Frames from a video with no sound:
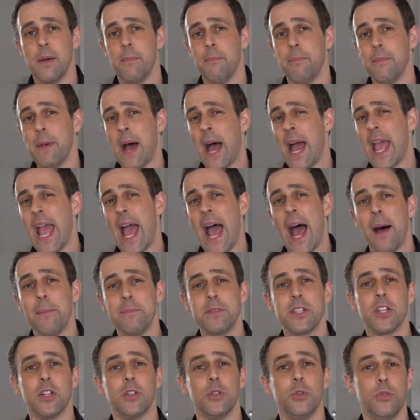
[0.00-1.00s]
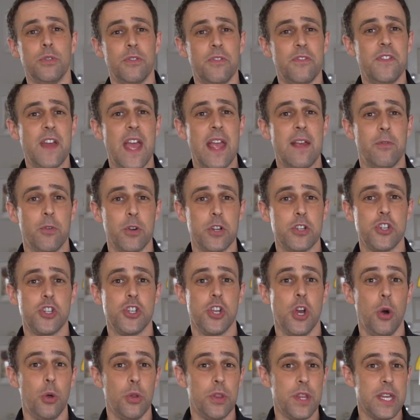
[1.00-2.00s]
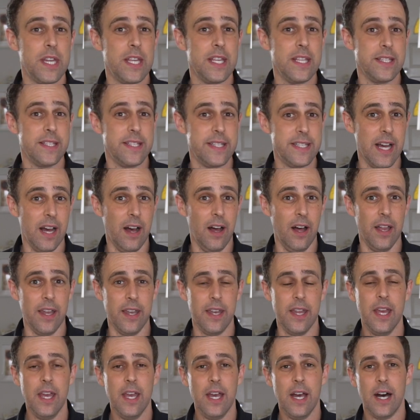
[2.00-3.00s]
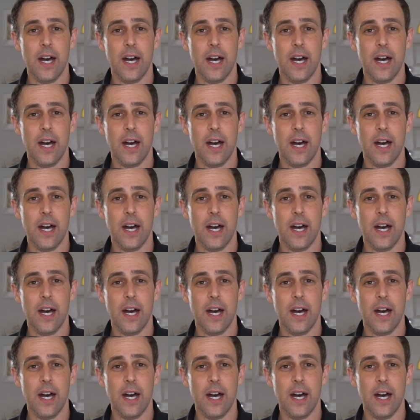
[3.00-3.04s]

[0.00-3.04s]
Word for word: My absolute favorite show that he's done